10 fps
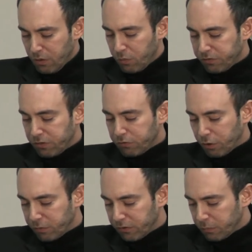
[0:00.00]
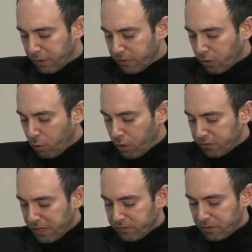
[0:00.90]
was interpreted by the
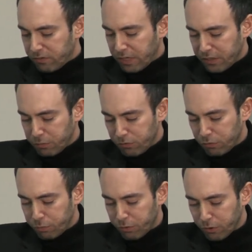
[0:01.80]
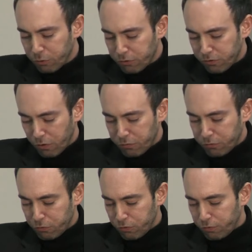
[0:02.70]
court as incitement to preclusion
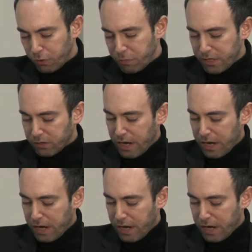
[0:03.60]
Jews from